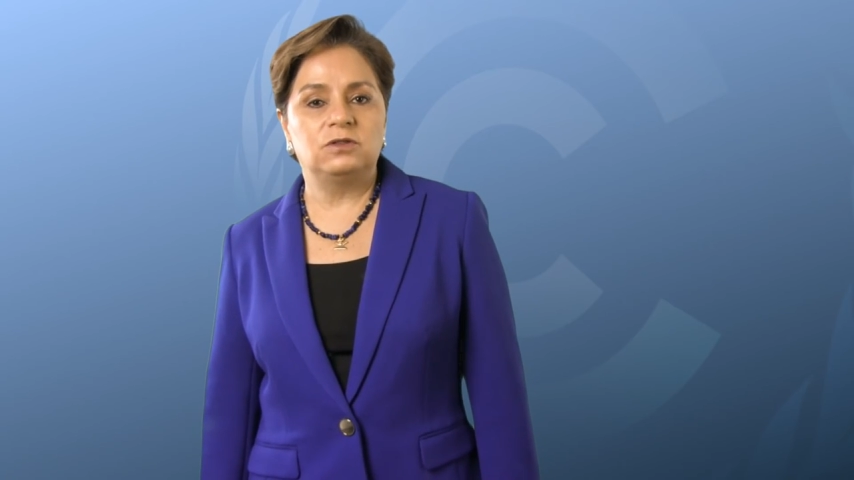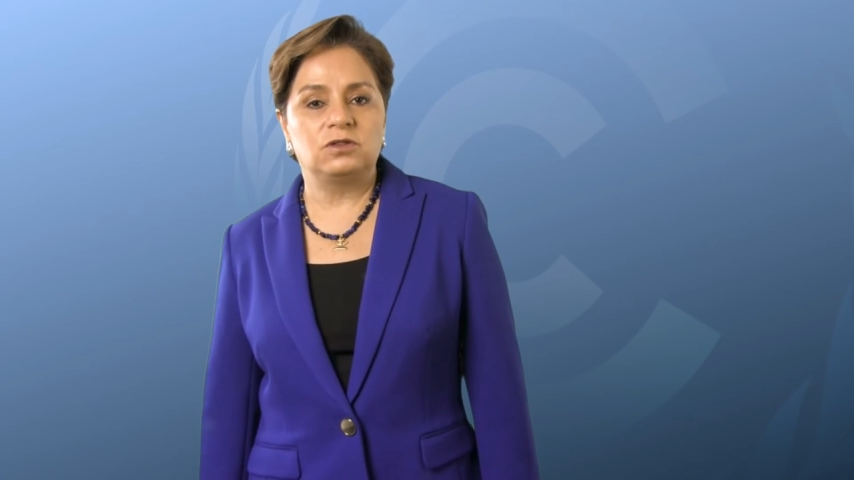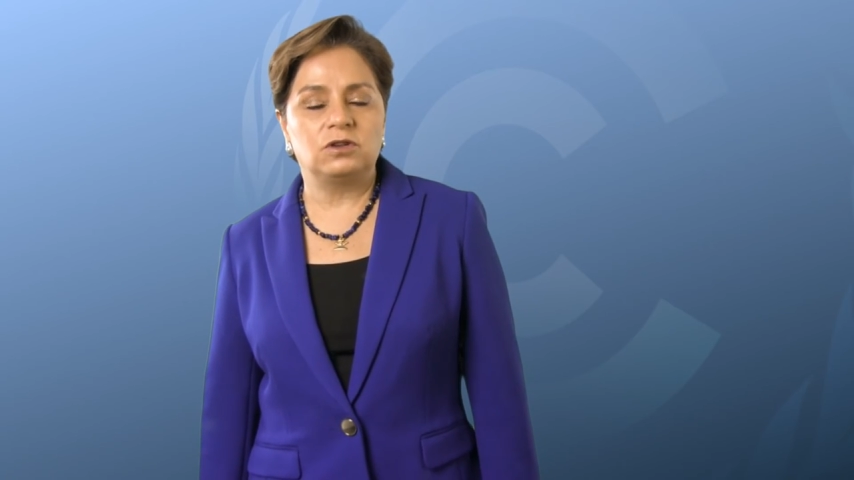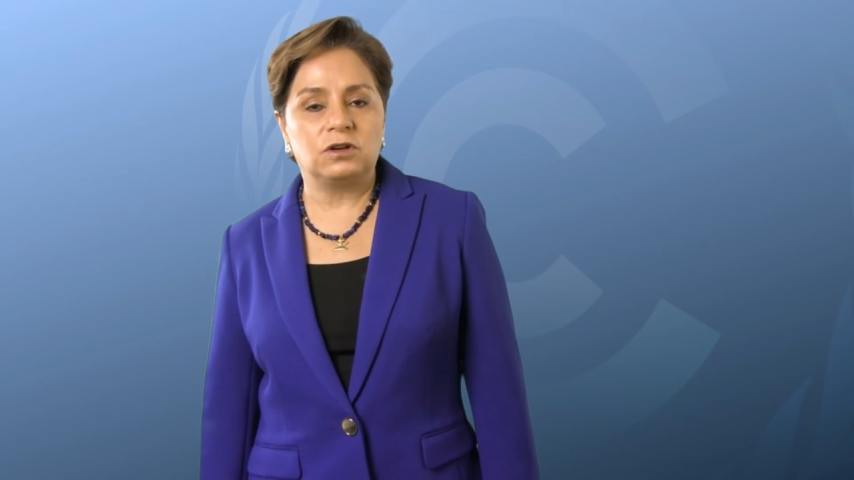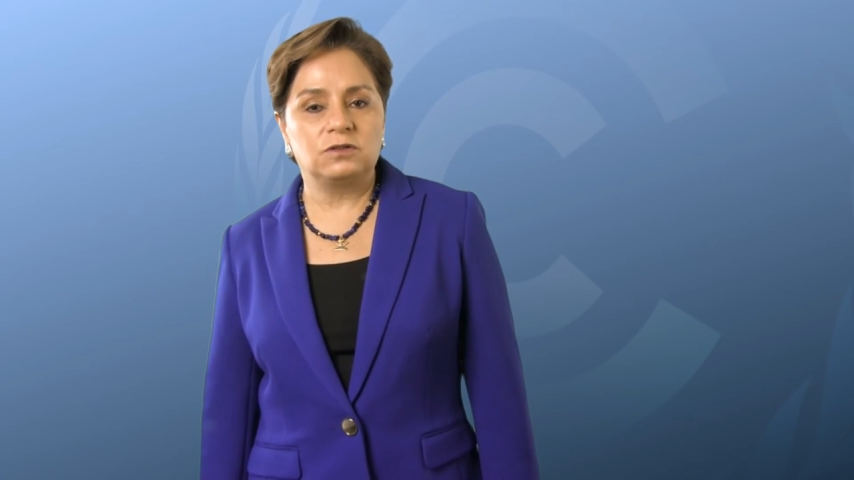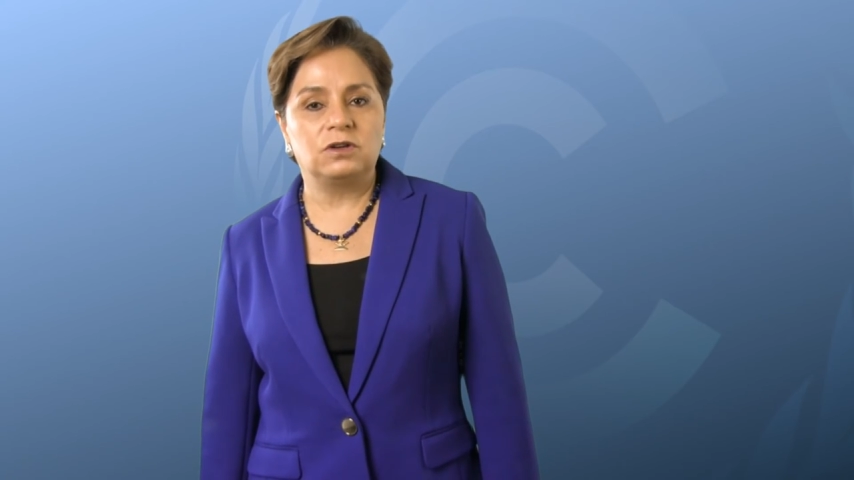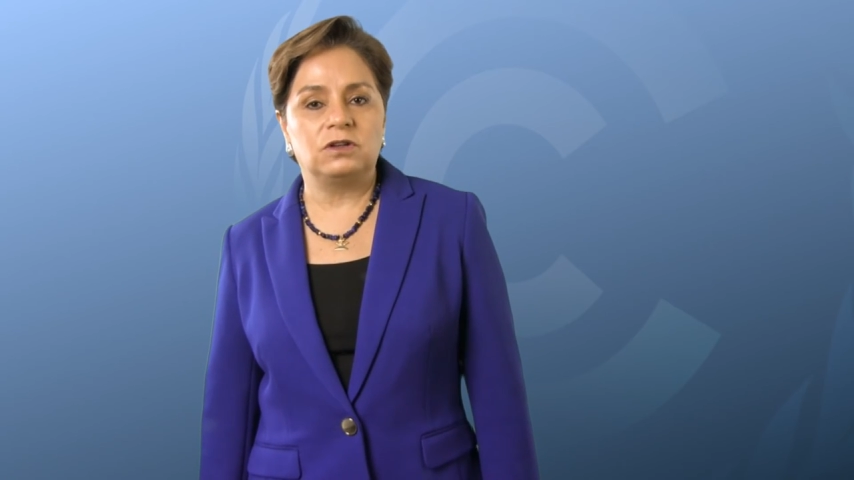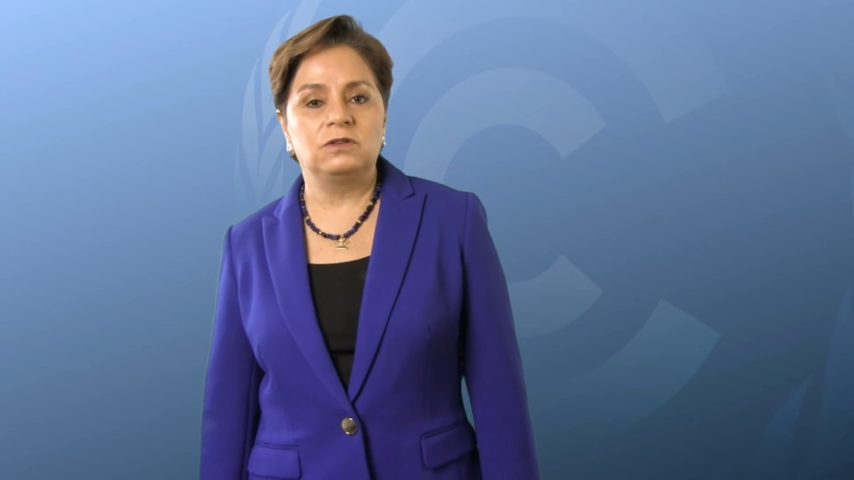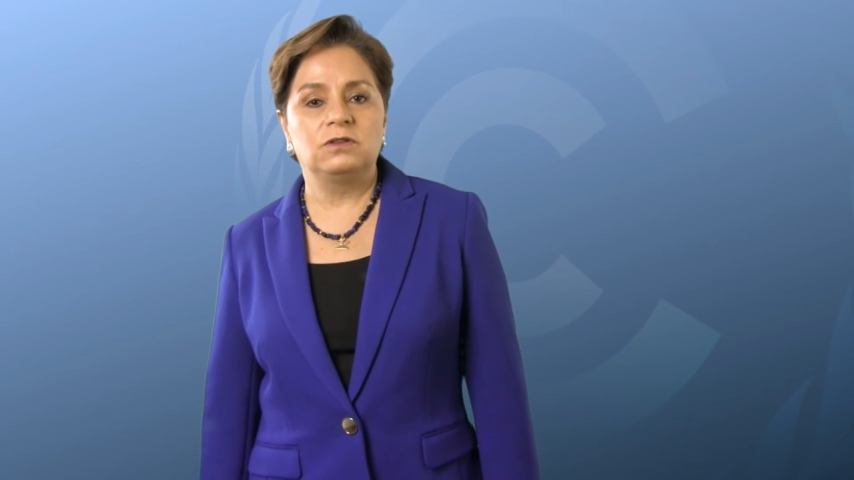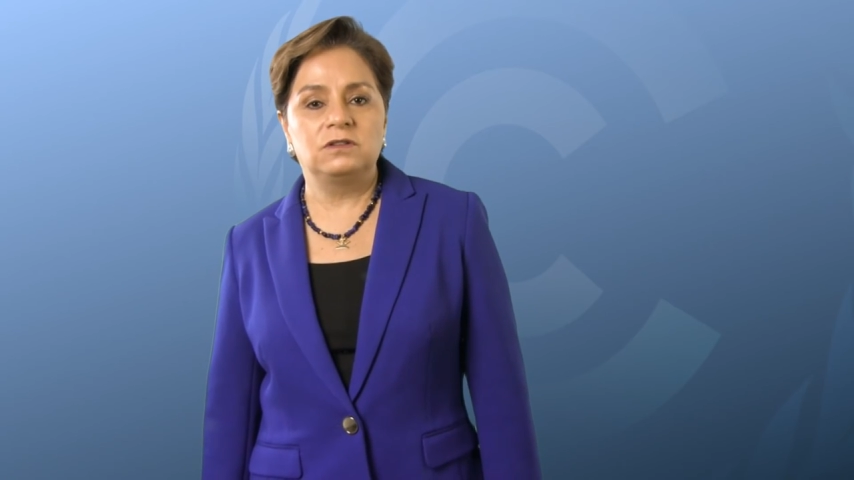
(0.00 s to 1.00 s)
to
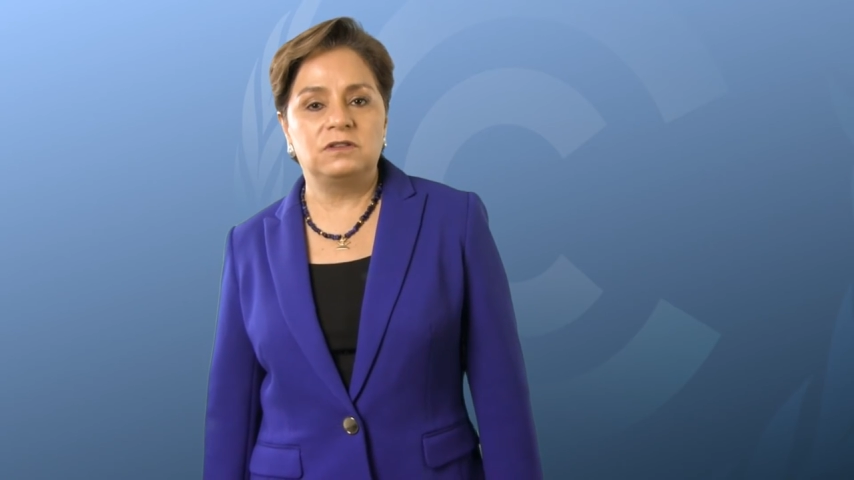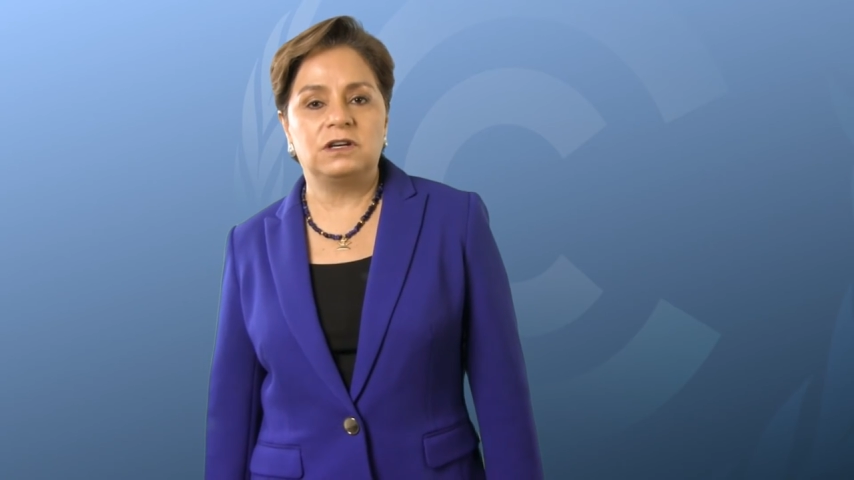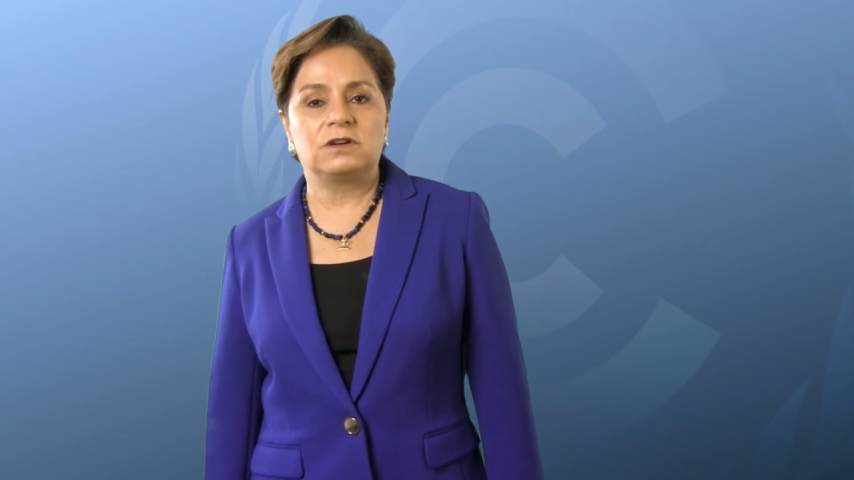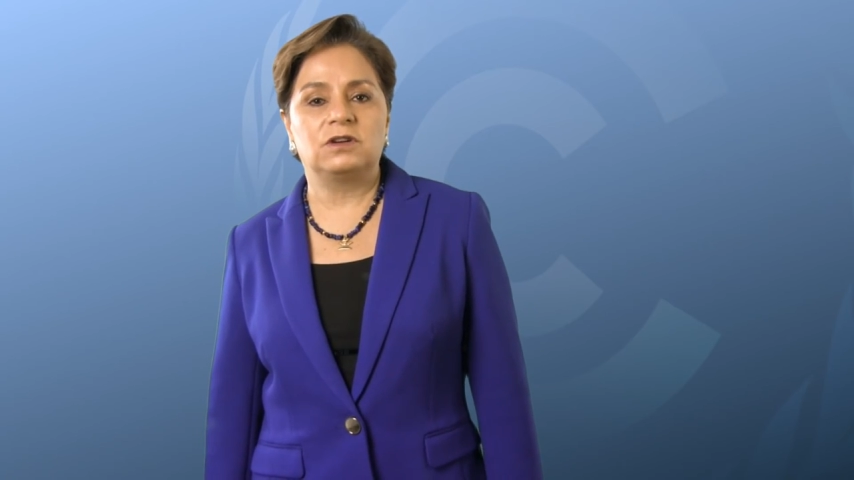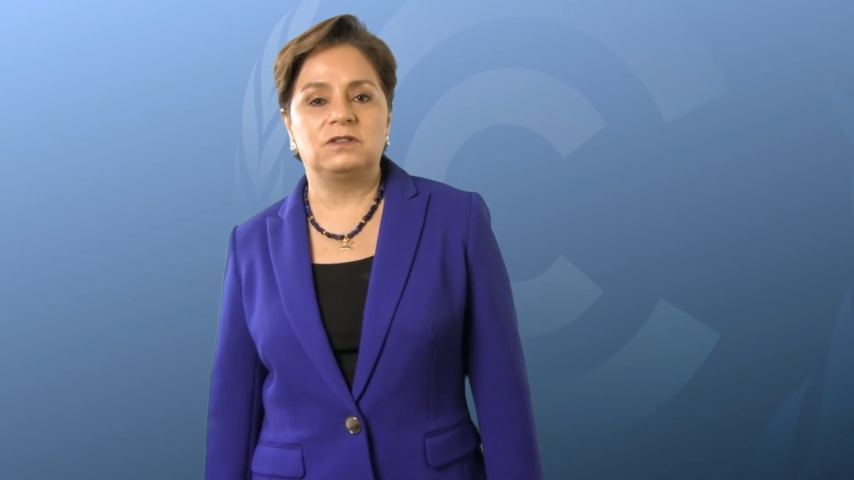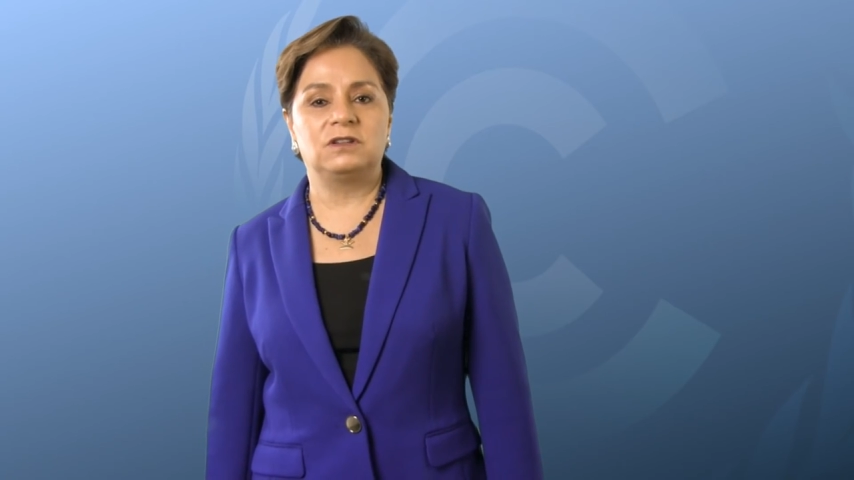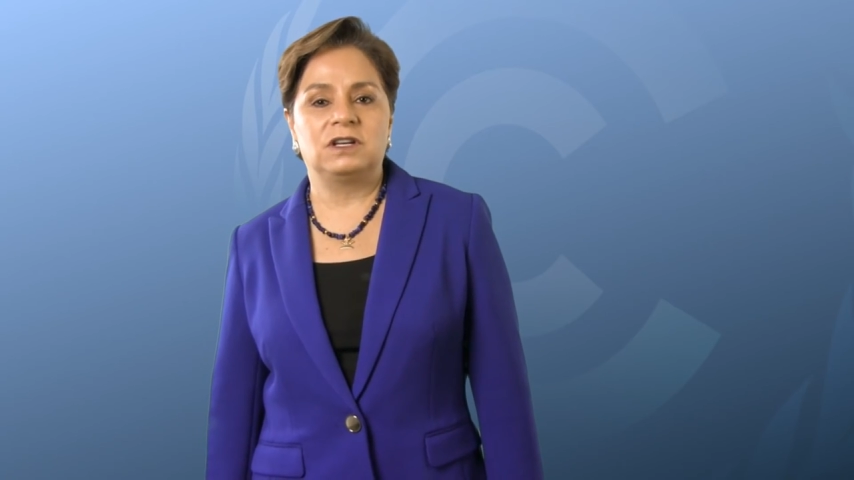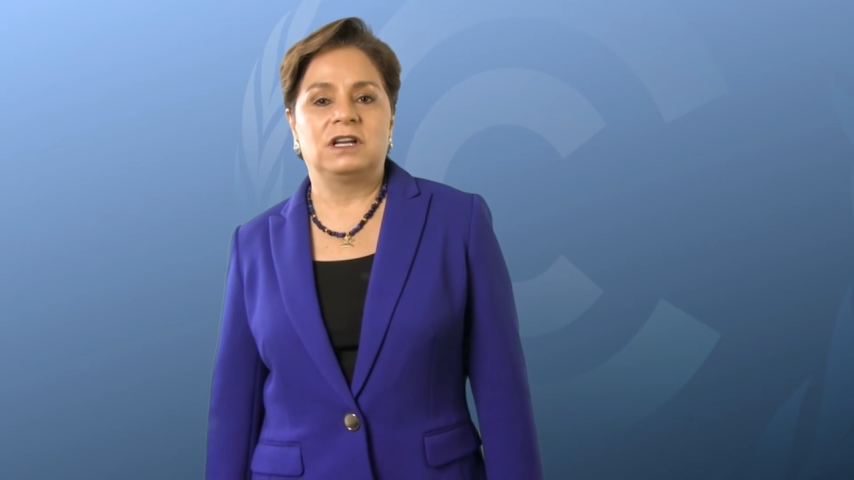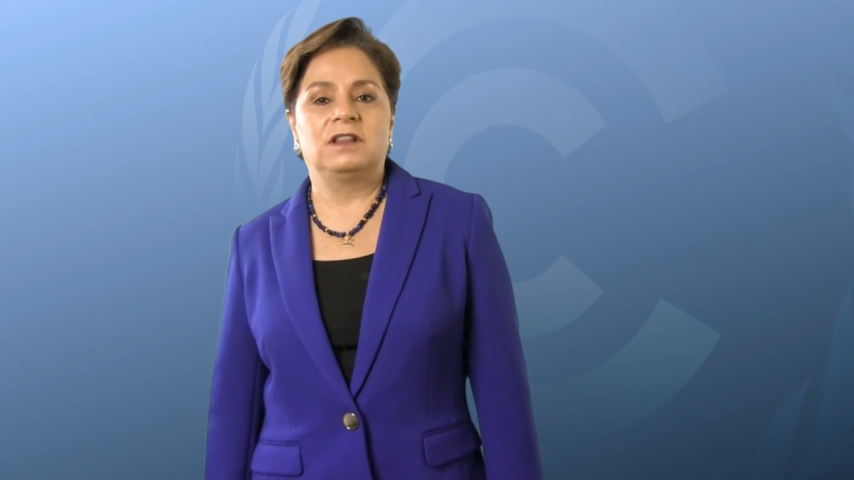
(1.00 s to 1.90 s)
short-circuit